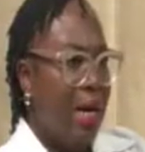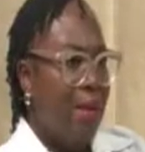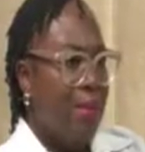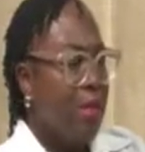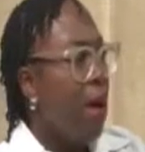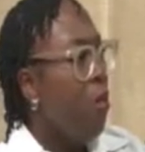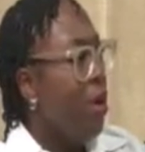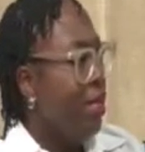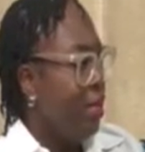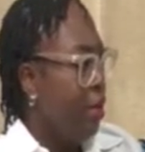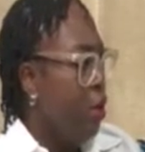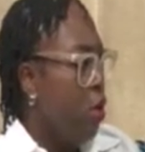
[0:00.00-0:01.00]
somewhere
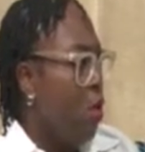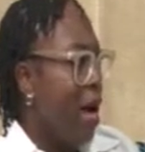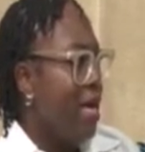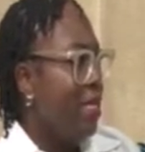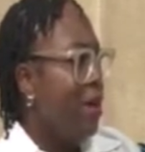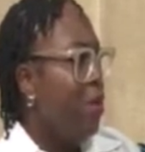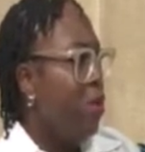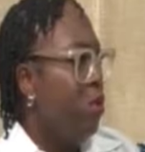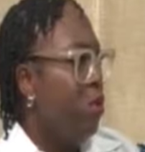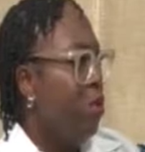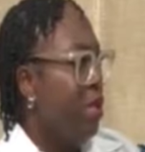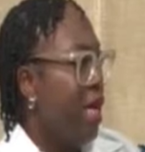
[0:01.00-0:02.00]
to go where
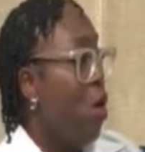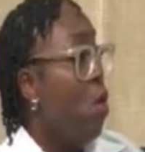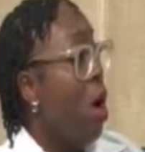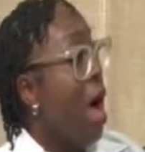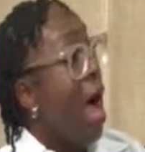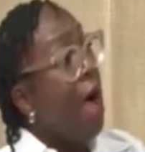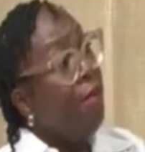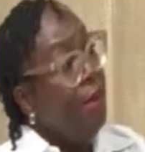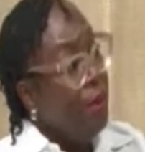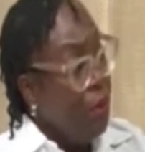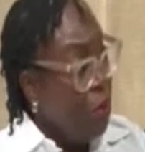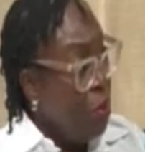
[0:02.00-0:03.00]
someone will say, oh, I've
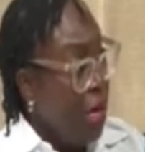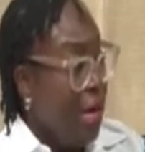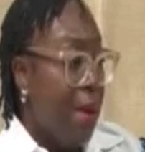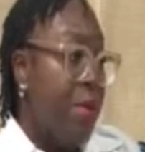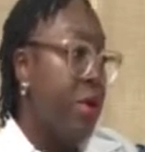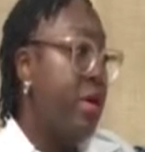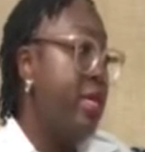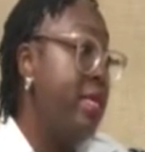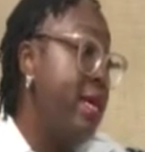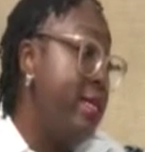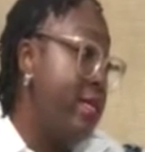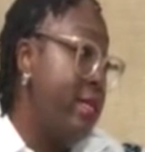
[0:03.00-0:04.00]
been through it. I'm not going to
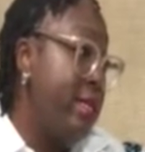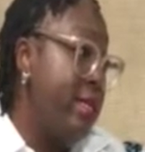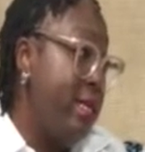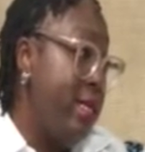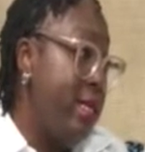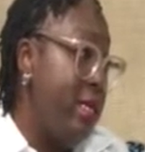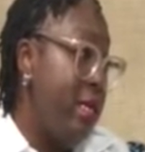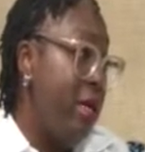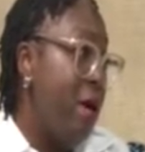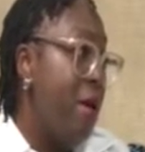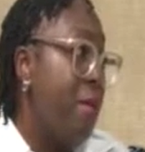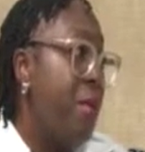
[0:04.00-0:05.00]
say it's easy,
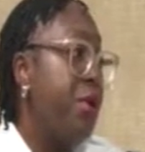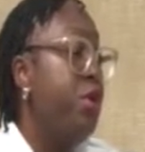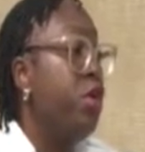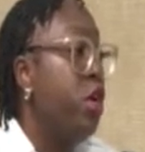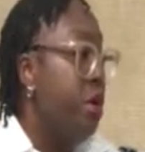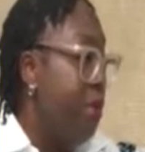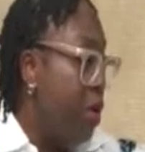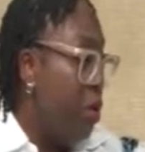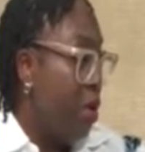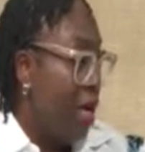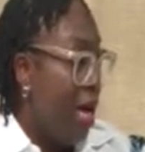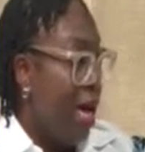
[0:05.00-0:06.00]
but you're going to be
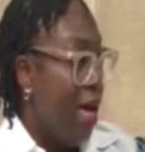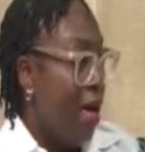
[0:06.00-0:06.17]
okay.